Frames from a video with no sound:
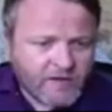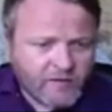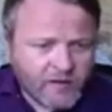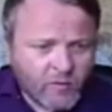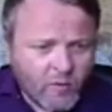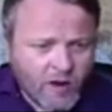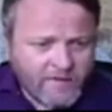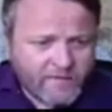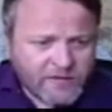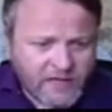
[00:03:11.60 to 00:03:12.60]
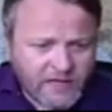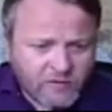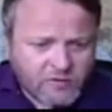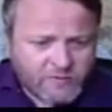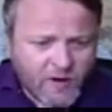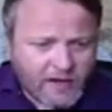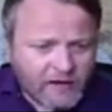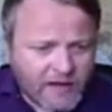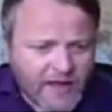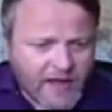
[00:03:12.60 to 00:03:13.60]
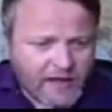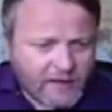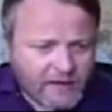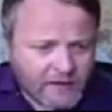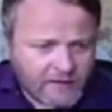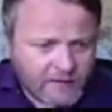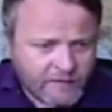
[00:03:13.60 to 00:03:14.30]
The ideal thing, what you're waiting for is that little spike like that.